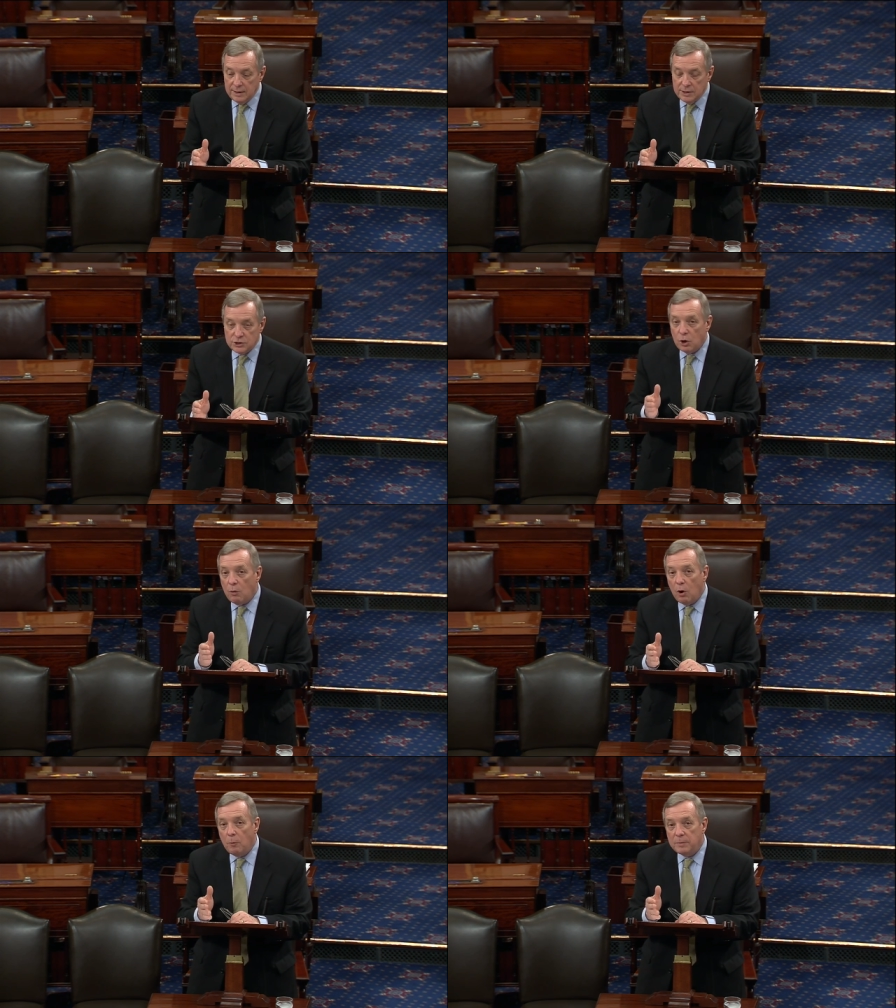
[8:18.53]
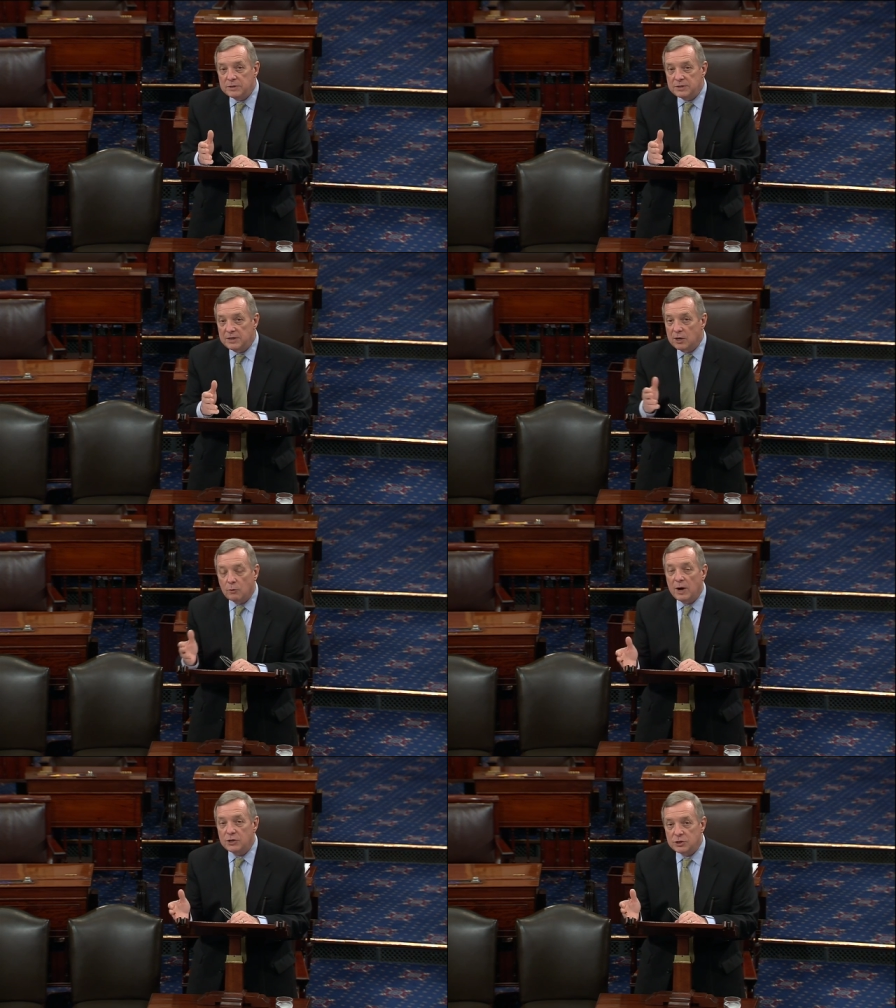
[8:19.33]
so open to the
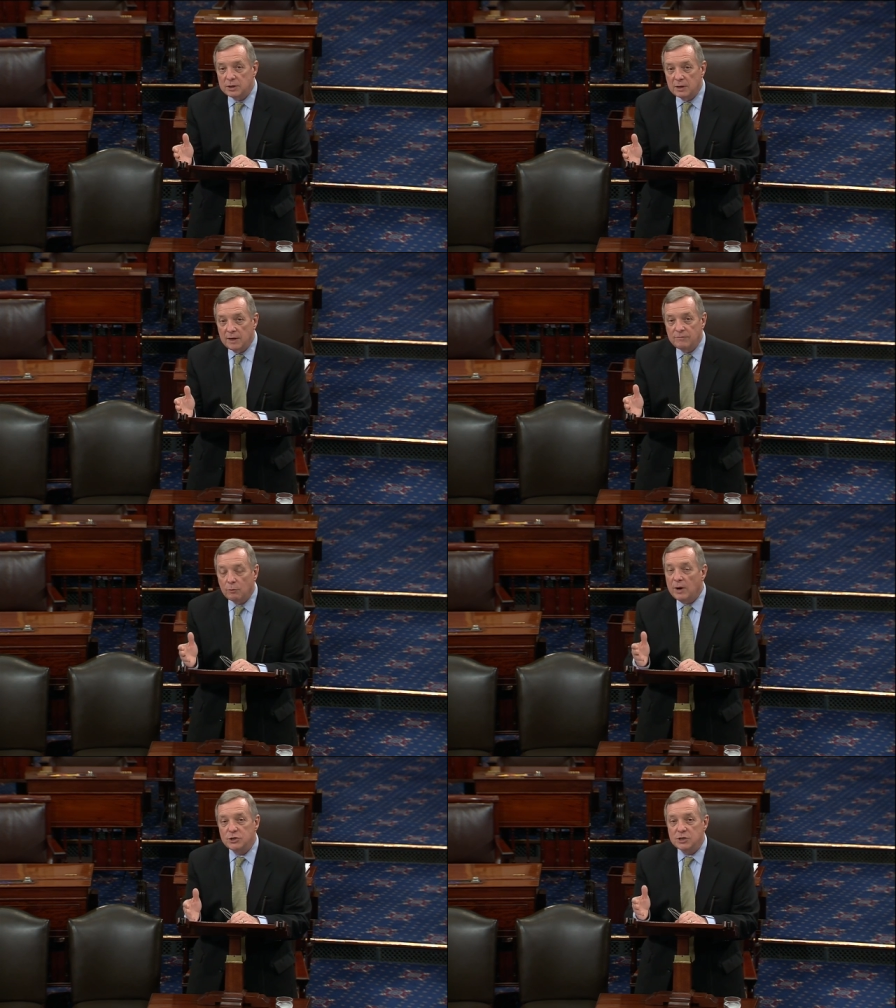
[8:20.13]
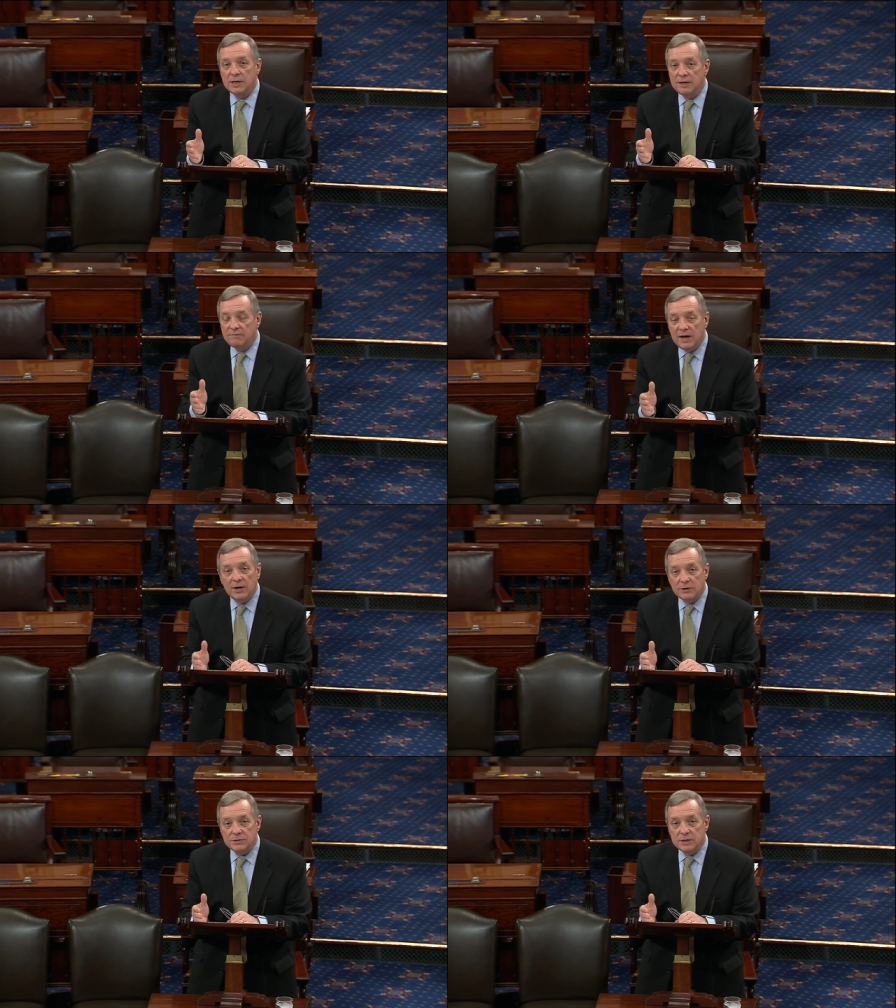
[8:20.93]
aggression of the Russian
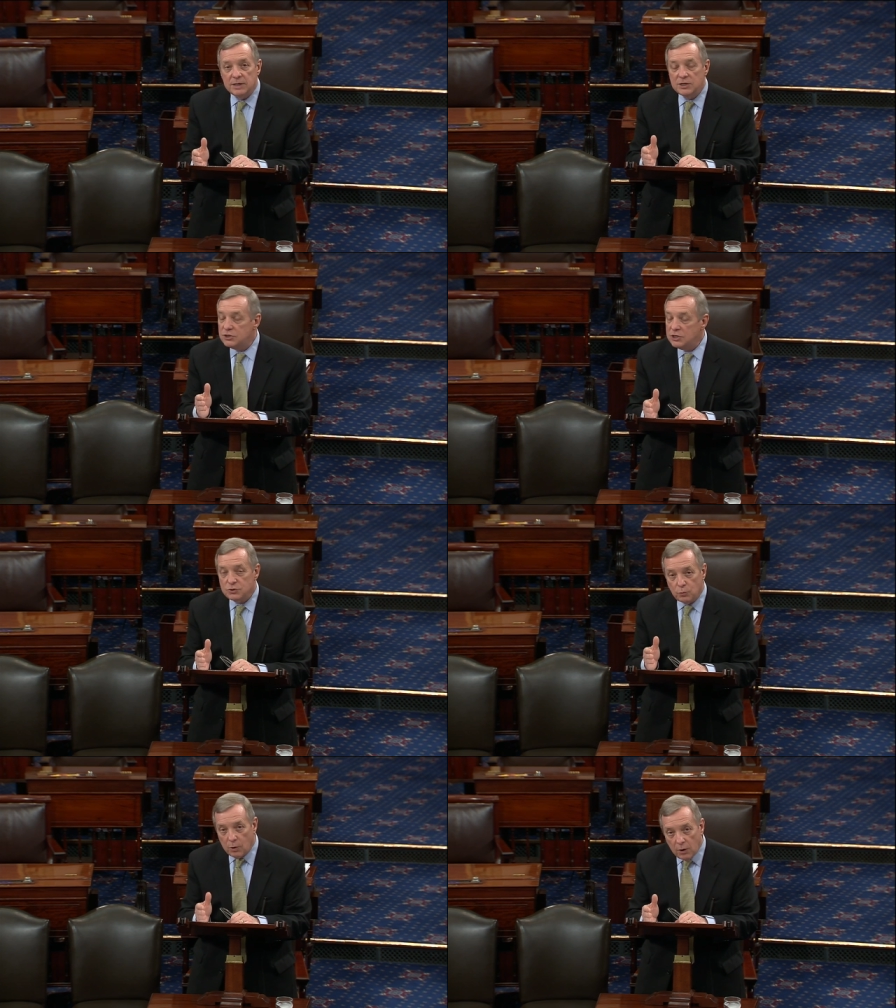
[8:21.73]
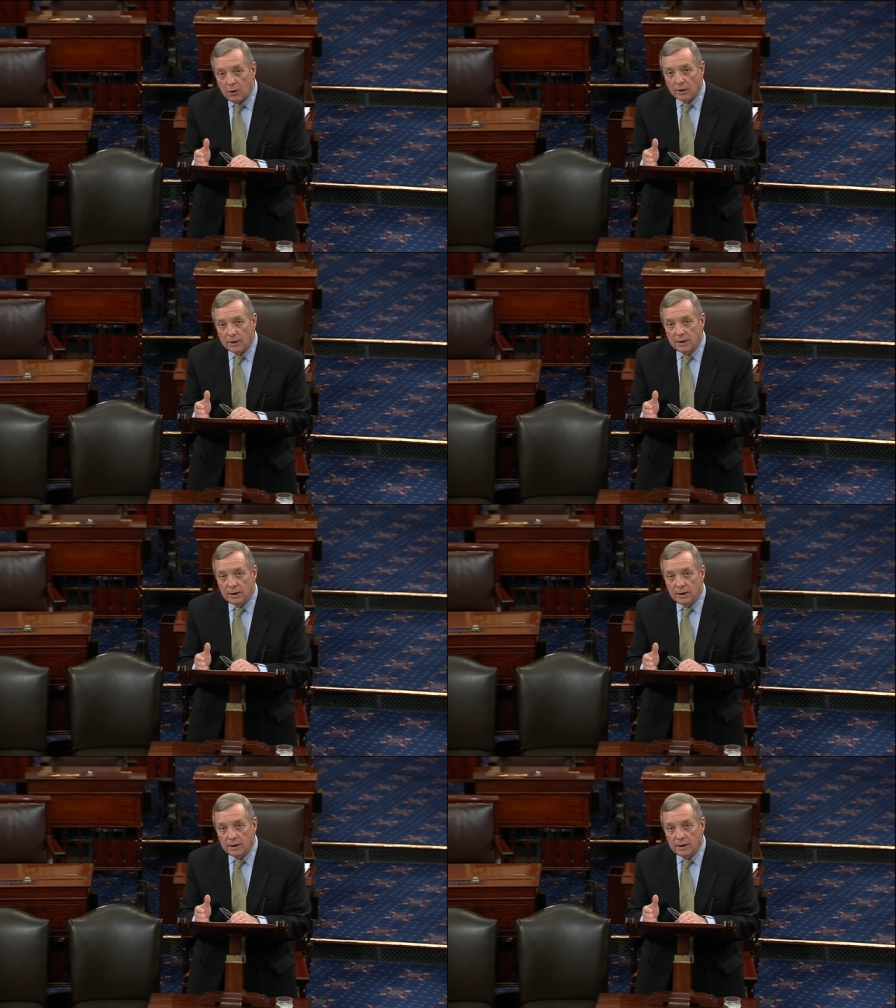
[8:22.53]
invaders is just wrong